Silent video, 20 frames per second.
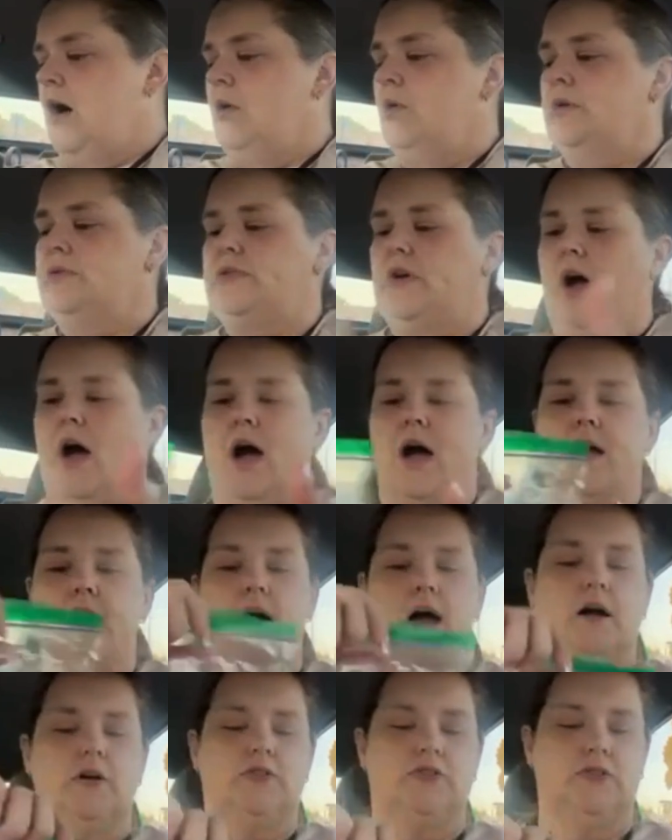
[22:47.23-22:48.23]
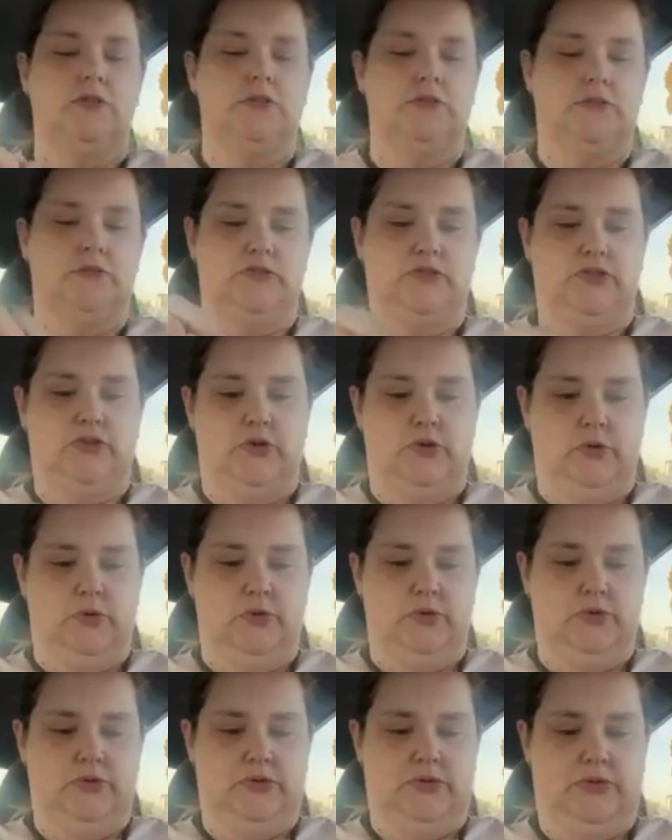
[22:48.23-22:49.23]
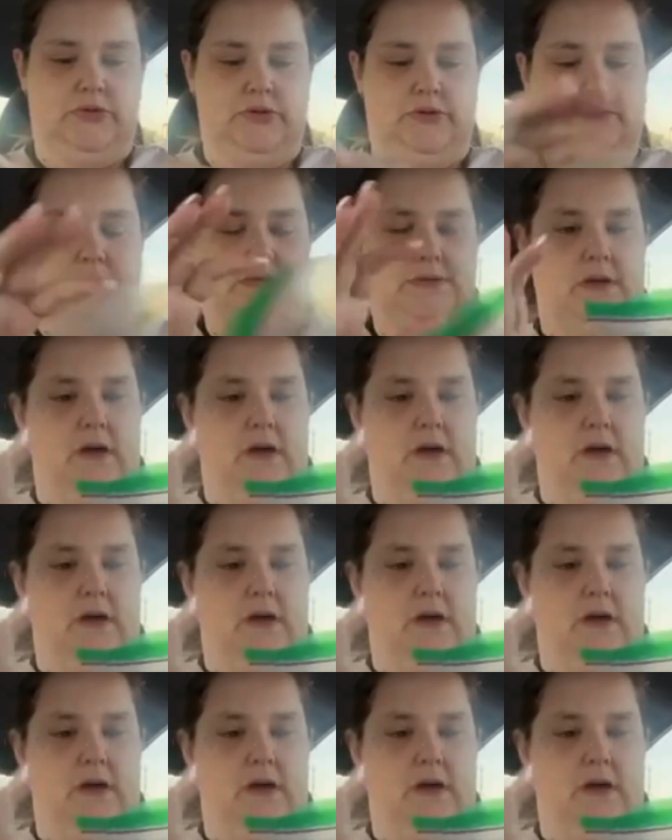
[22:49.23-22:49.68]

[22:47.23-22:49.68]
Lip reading: which I actually just used this